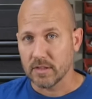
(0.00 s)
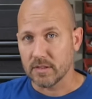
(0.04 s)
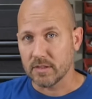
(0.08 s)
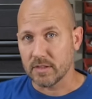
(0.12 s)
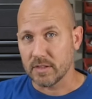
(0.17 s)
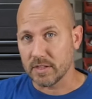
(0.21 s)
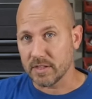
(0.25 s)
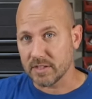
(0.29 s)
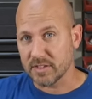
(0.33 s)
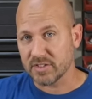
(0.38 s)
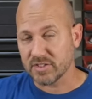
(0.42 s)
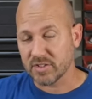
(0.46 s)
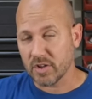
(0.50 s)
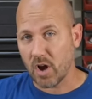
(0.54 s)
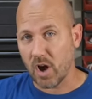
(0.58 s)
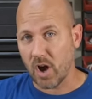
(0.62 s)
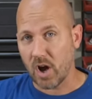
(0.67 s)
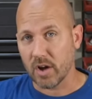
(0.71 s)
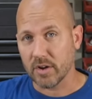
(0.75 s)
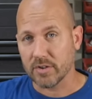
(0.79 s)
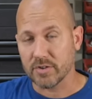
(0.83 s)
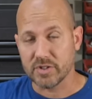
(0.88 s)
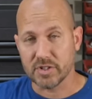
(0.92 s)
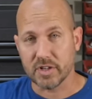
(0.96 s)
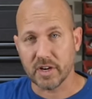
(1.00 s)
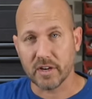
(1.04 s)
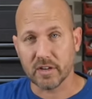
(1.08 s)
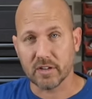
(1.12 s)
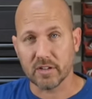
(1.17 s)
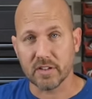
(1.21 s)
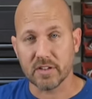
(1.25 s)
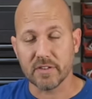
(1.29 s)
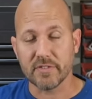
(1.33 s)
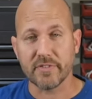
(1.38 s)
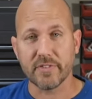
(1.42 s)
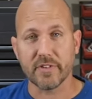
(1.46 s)
this saw
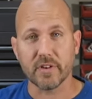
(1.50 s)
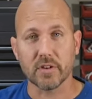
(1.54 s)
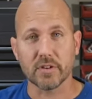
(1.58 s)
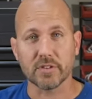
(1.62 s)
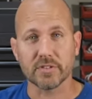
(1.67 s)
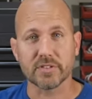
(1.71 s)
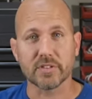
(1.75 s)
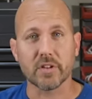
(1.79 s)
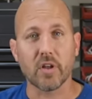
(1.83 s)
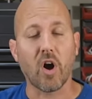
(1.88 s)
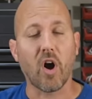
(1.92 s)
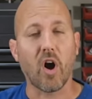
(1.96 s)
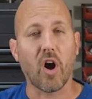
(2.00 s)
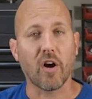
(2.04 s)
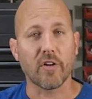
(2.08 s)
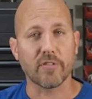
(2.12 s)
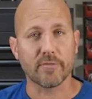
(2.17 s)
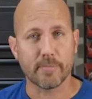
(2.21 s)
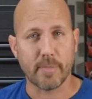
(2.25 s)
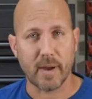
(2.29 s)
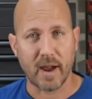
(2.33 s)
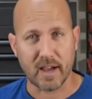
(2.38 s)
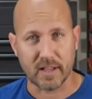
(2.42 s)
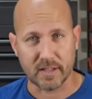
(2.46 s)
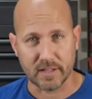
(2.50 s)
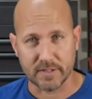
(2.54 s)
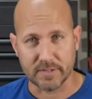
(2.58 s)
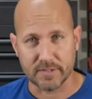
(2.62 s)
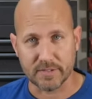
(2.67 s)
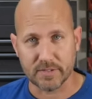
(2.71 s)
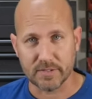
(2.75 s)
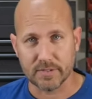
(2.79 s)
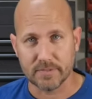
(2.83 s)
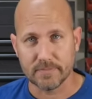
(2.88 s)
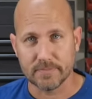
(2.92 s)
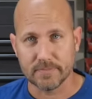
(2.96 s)
generally feels off balance.